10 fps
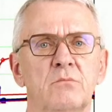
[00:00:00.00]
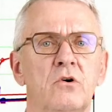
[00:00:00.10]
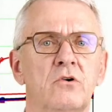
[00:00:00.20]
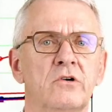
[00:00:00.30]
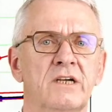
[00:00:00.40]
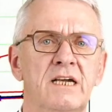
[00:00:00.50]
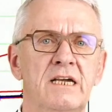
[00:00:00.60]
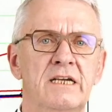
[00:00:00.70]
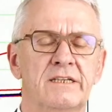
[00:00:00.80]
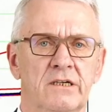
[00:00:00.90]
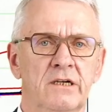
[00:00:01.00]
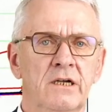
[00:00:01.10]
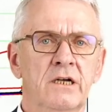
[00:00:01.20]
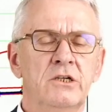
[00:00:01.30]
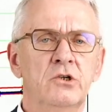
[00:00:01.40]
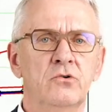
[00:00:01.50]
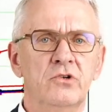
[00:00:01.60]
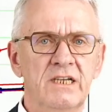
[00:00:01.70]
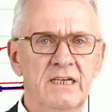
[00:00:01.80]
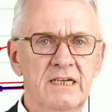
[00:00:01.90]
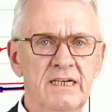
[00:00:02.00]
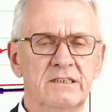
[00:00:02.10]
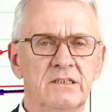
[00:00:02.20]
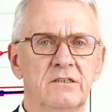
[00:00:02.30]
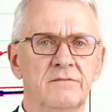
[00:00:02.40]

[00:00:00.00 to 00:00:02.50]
the more heat you need,